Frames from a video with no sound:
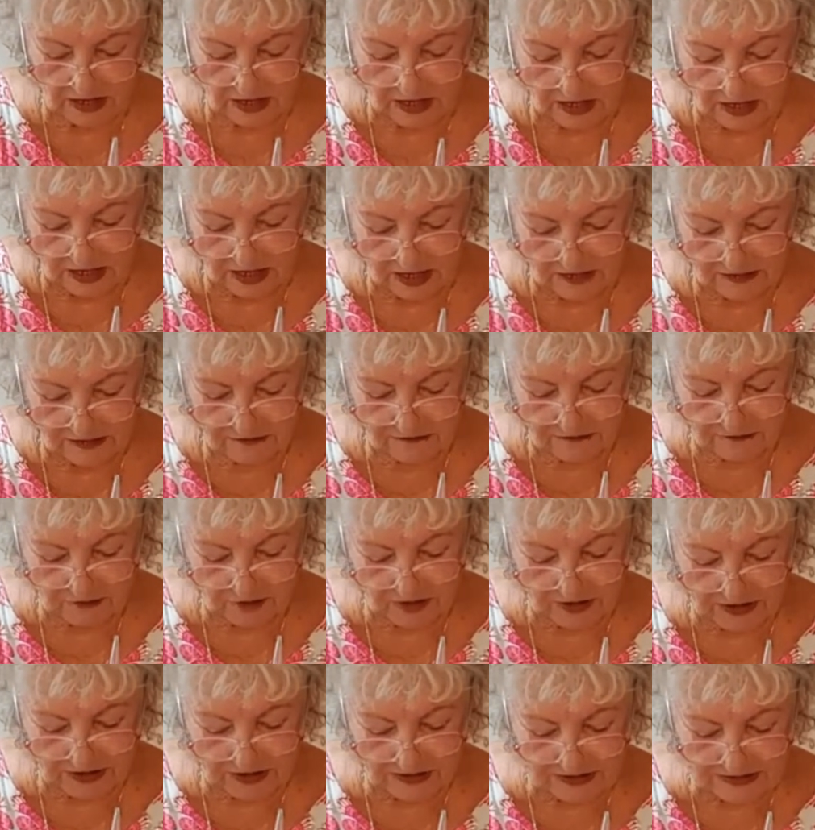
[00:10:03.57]
and the
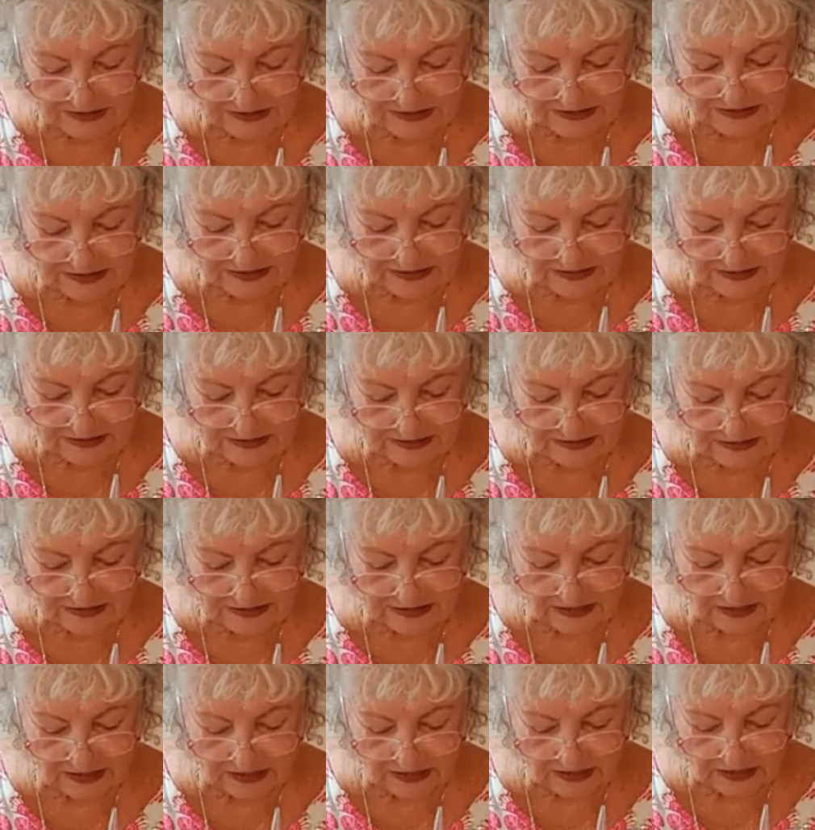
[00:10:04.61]
frankincense
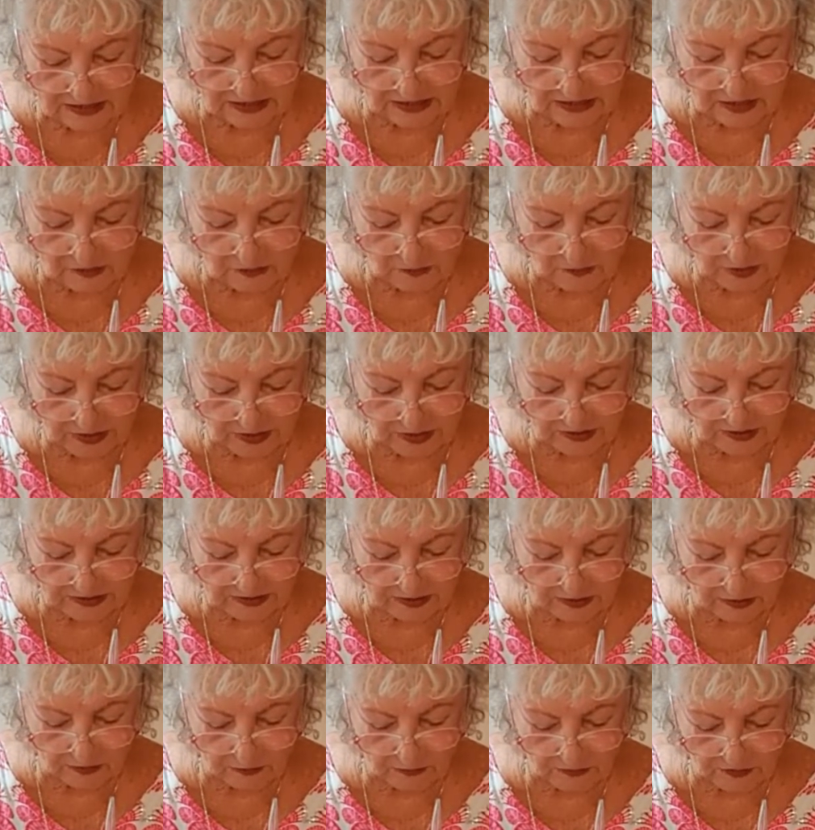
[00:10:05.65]
we ended
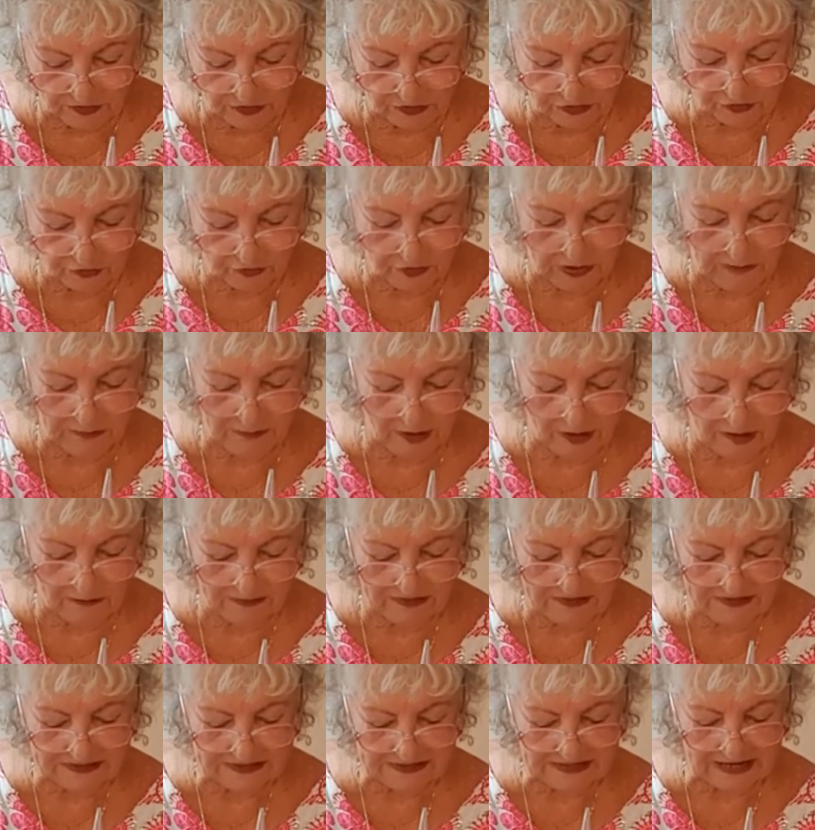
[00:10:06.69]
up with 3 by
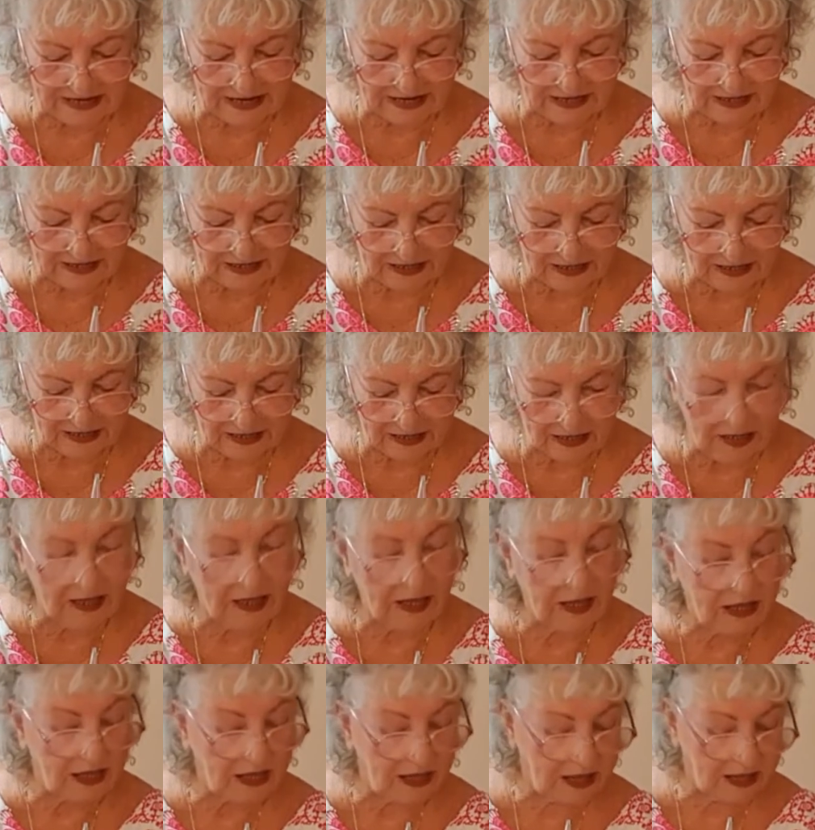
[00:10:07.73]
mistake,
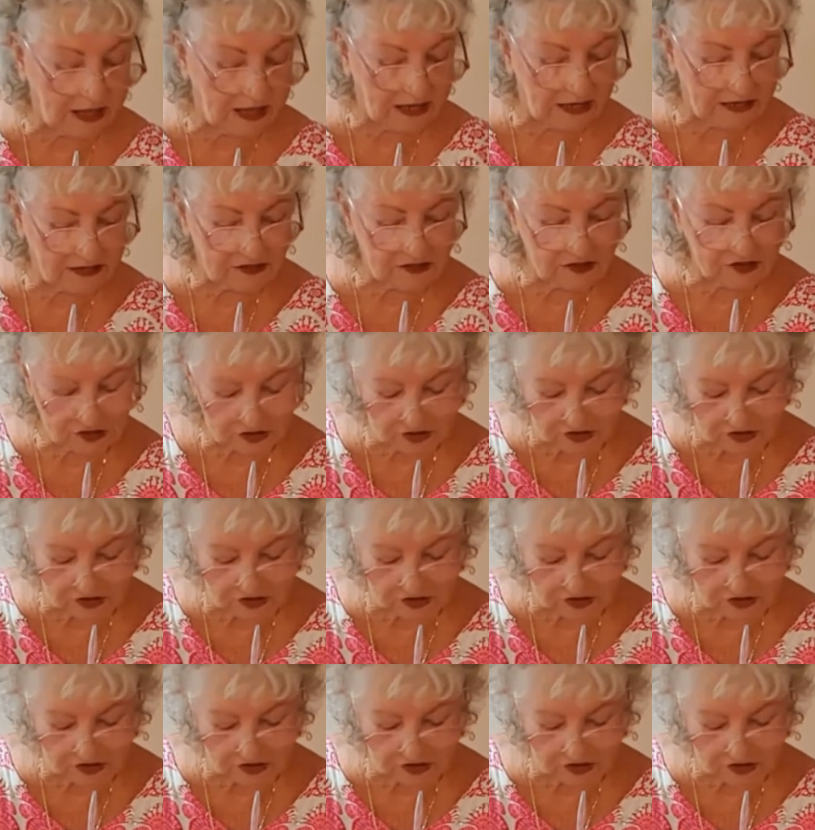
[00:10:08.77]
and